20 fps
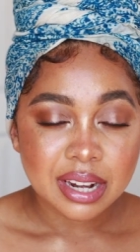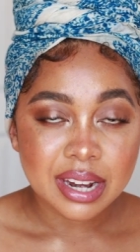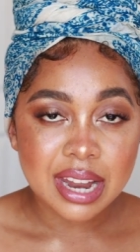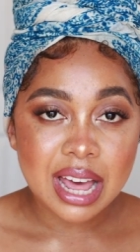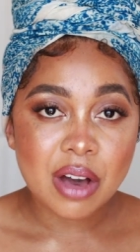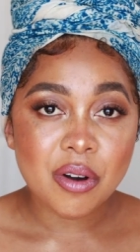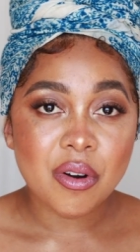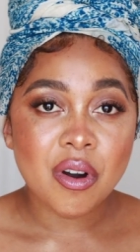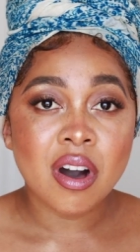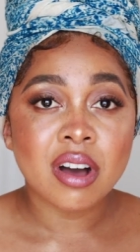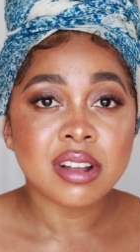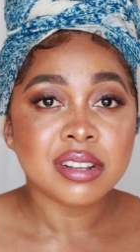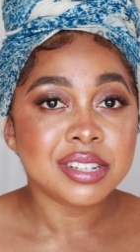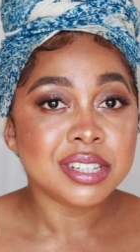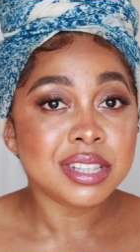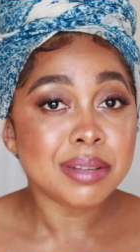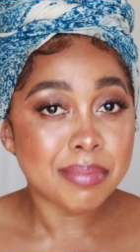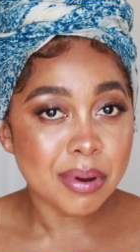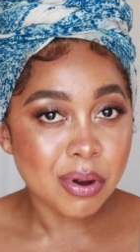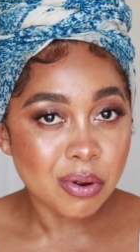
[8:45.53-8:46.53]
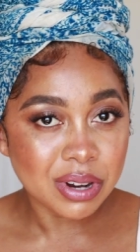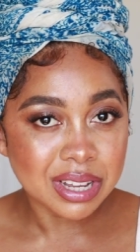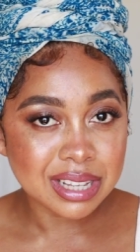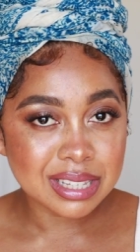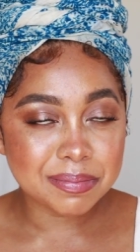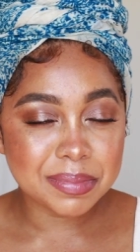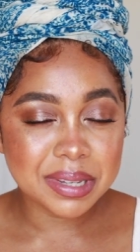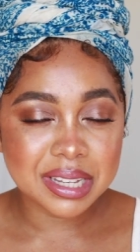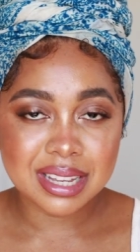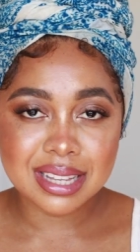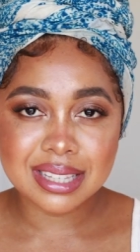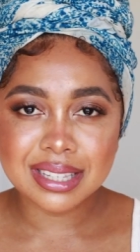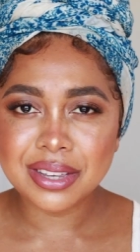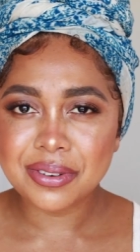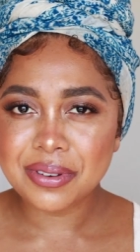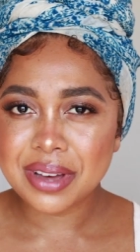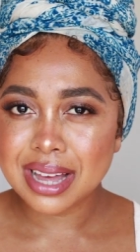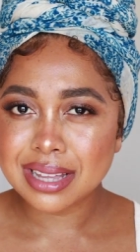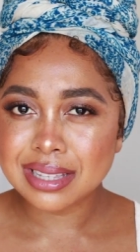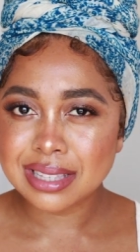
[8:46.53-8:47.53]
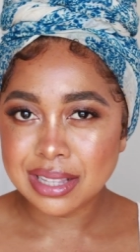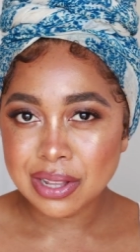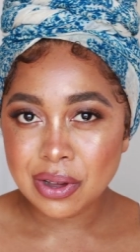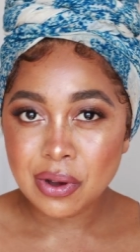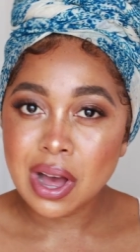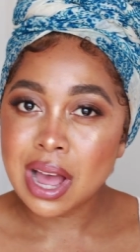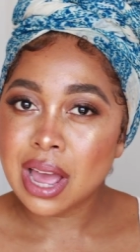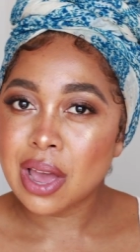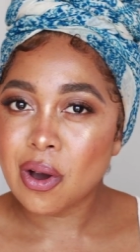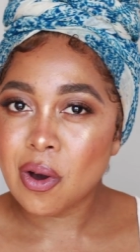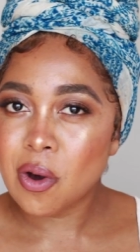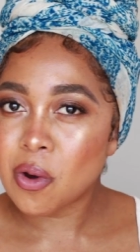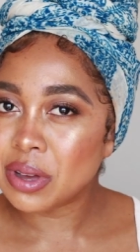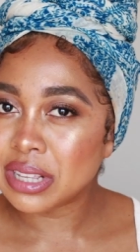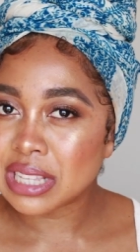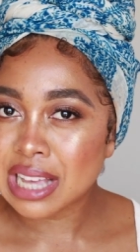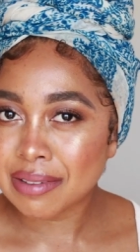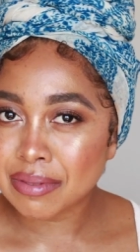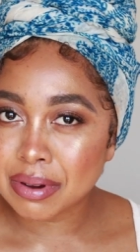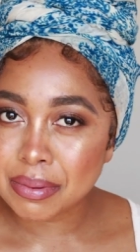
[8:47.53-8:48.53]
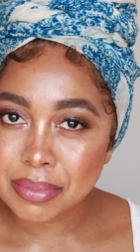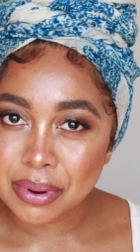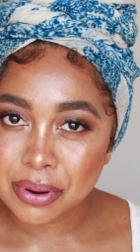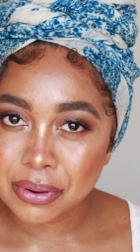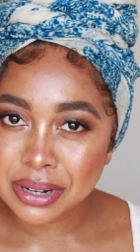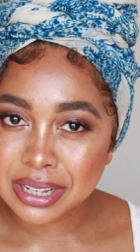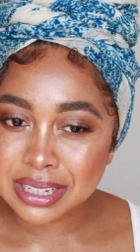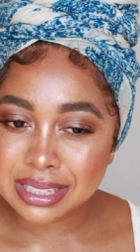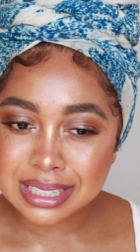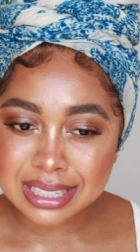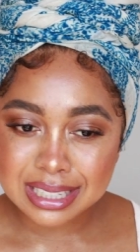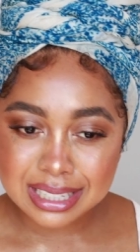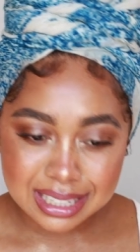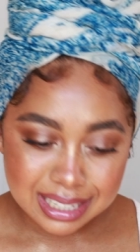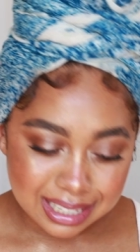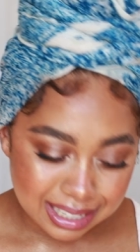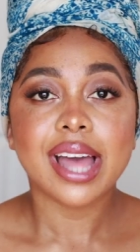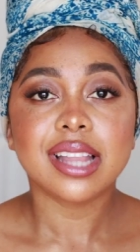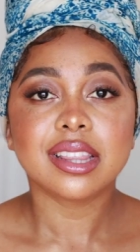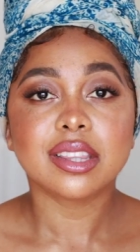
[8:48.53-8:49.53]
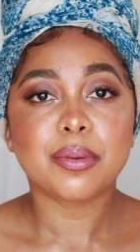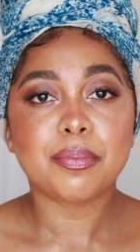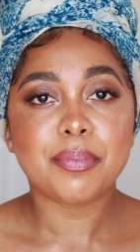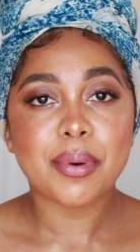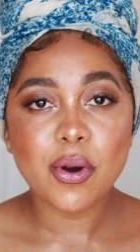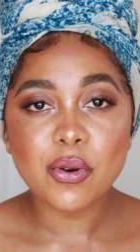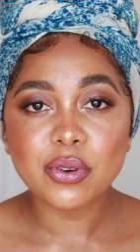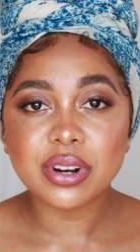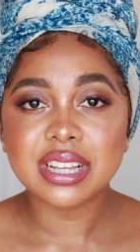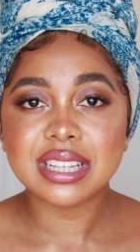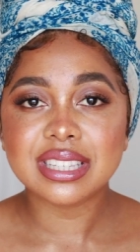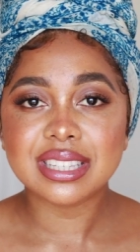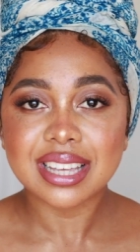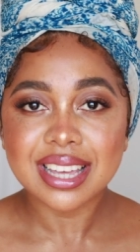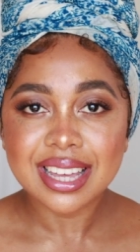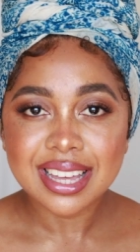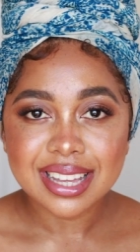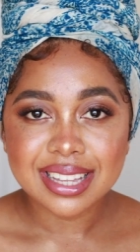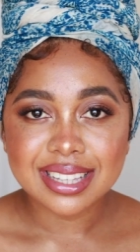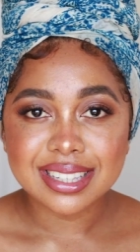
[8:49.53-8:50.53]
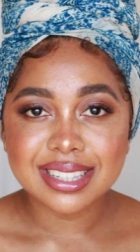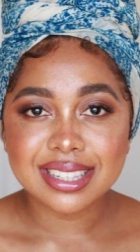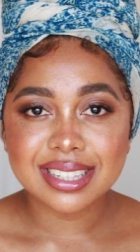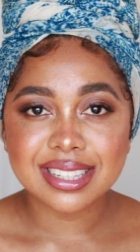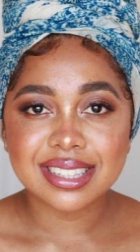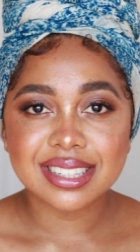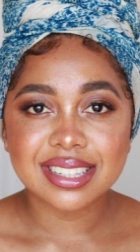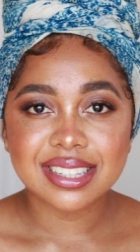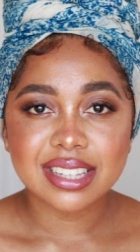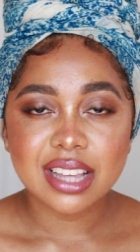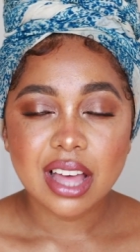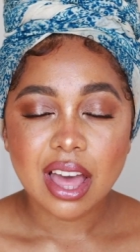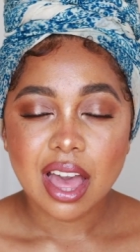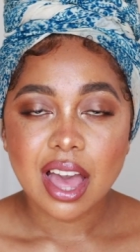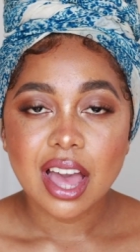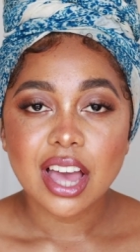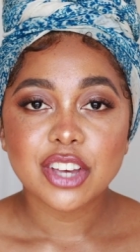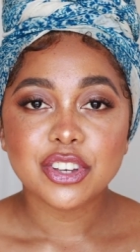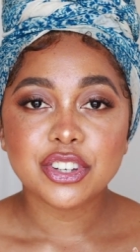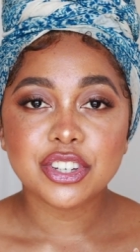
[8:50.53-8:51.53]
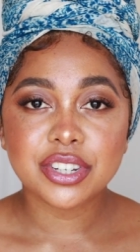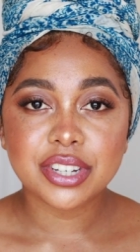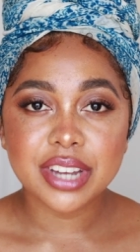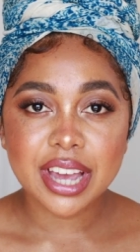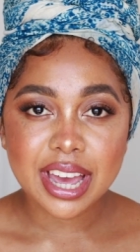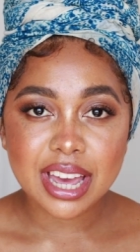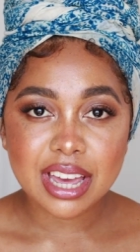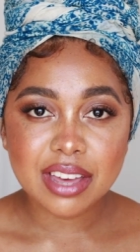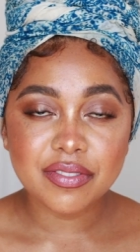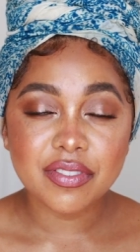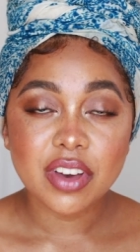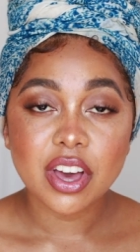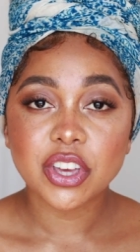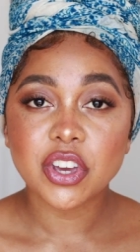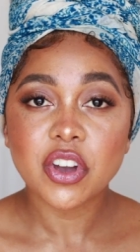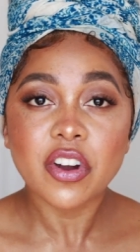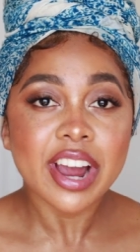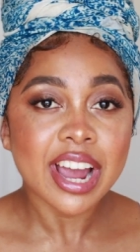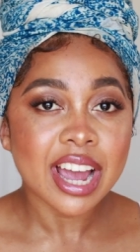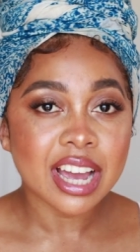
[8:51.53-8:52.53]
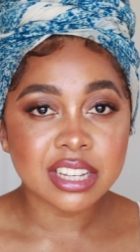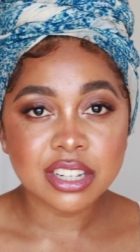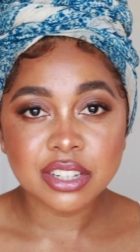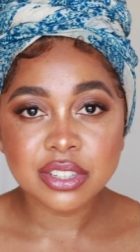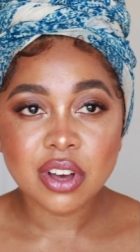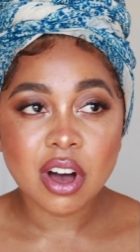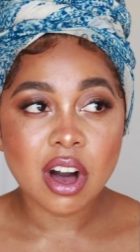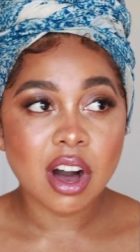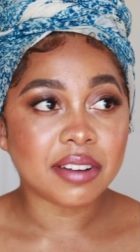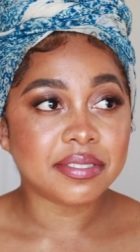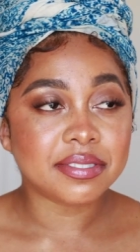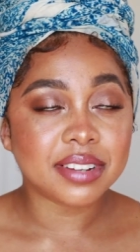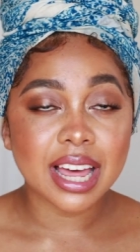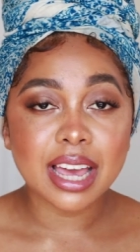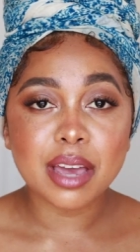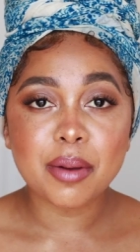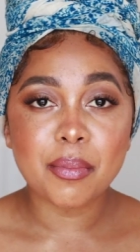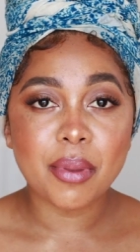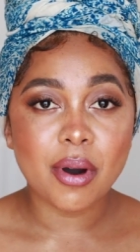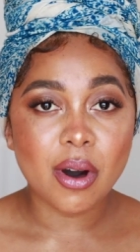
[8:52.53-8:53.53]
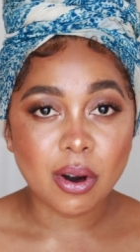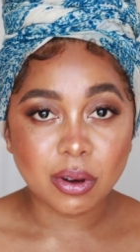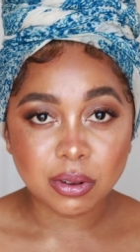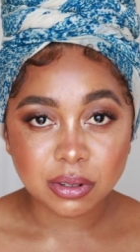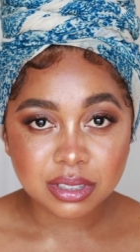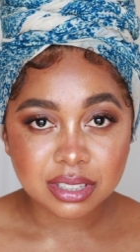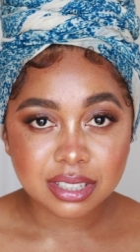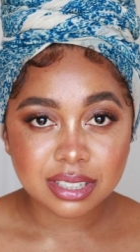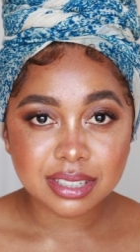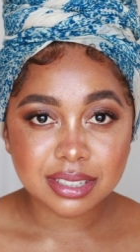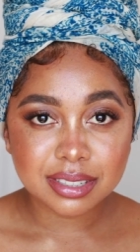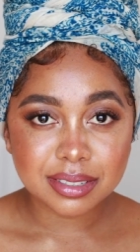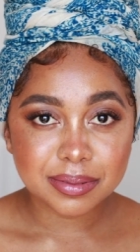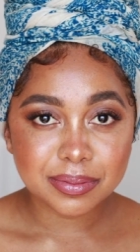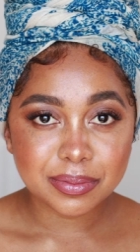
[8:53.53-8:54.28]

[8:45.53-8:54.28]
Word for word: Now on to the bonus because you guys know I always have a bonus. And the bonus is shave your edges off like bald.